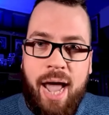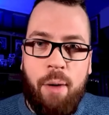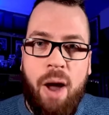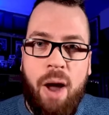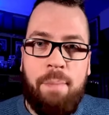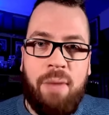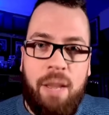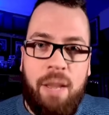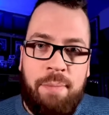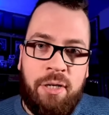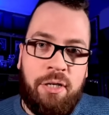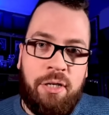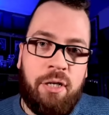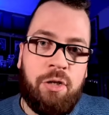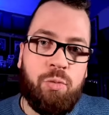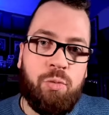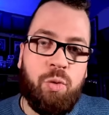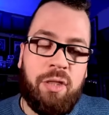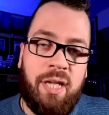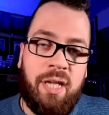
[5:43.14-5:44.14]
Now, I'm
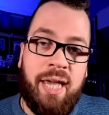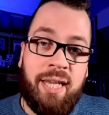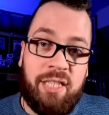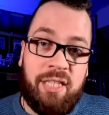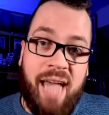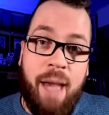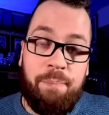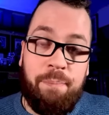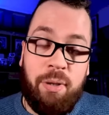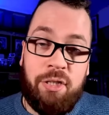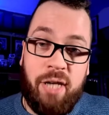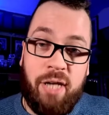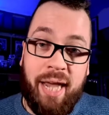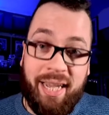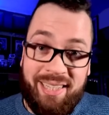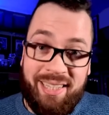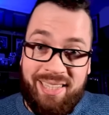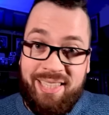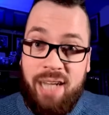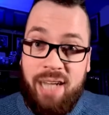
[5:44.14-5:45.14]
limited with the examples I
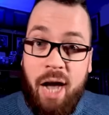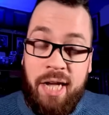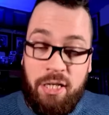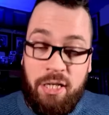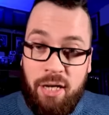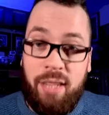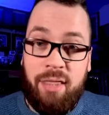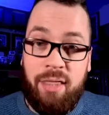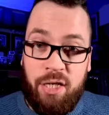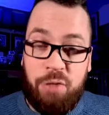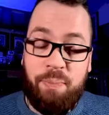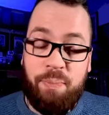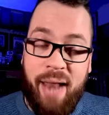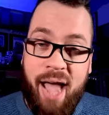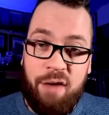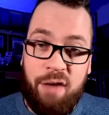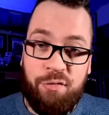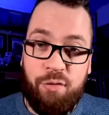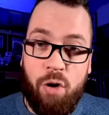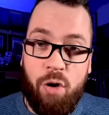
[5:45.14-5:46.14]
can cite on this
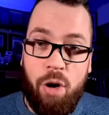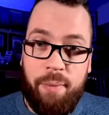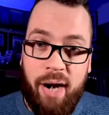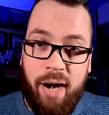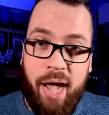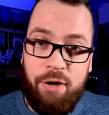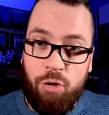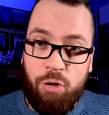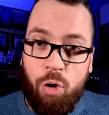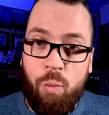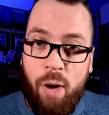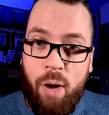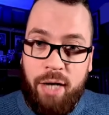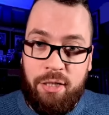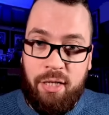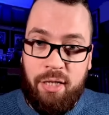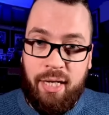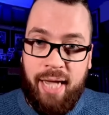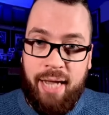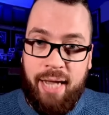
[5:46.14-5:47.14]
platform, and I don't
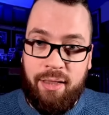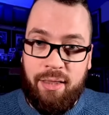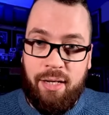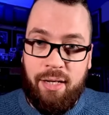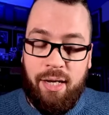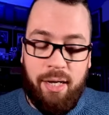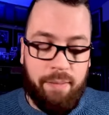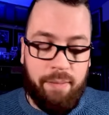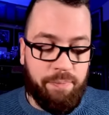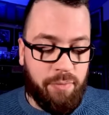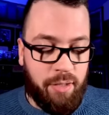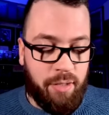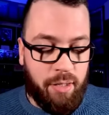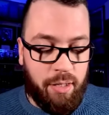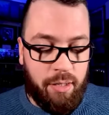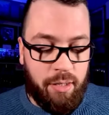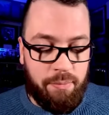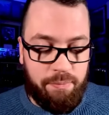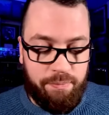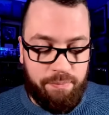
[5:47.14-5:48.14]
want to get
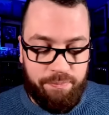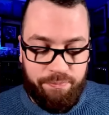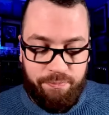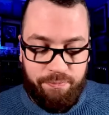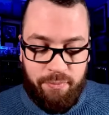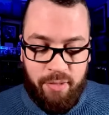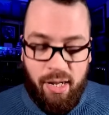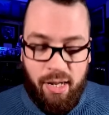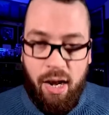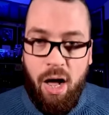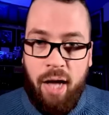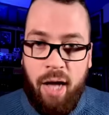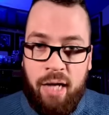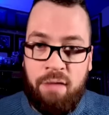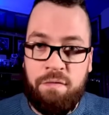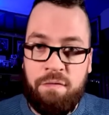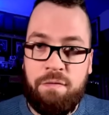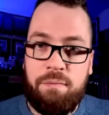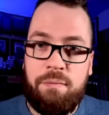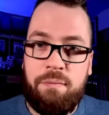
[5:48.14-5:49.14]
the
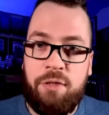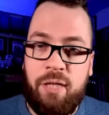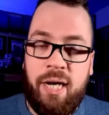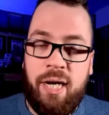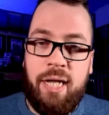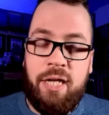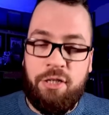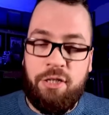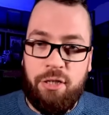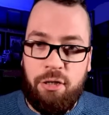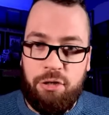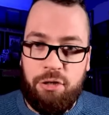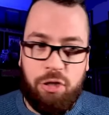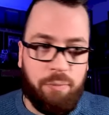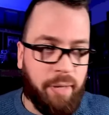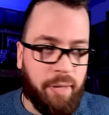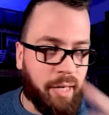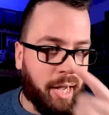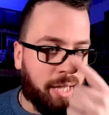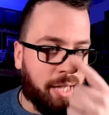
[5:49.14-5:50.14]
live deleted or
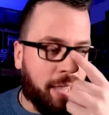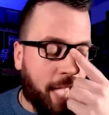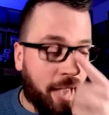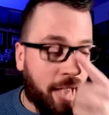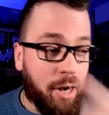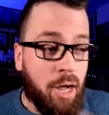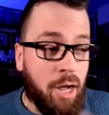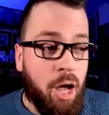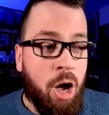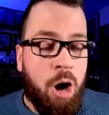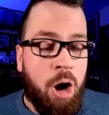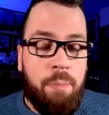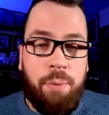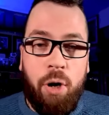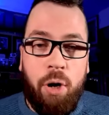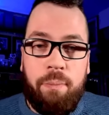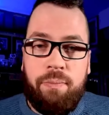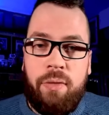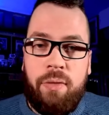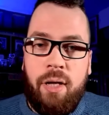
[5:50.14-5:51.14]
something like that.
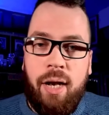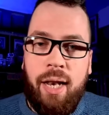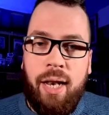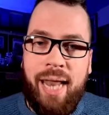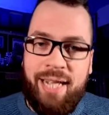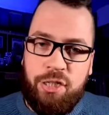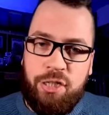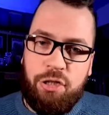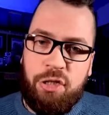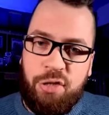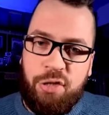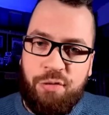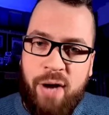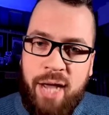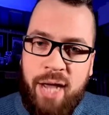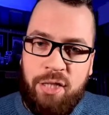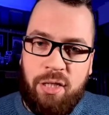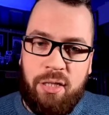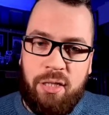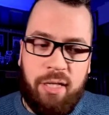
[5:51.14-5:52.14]
But let's just
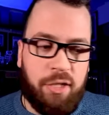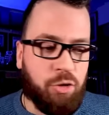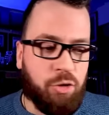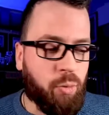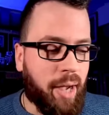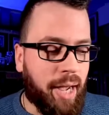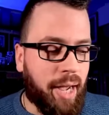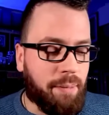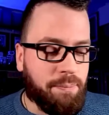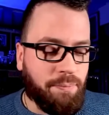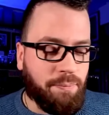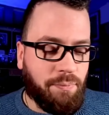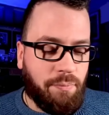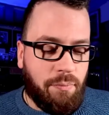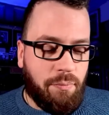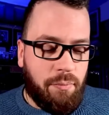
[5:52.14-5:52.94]
phrase it this way.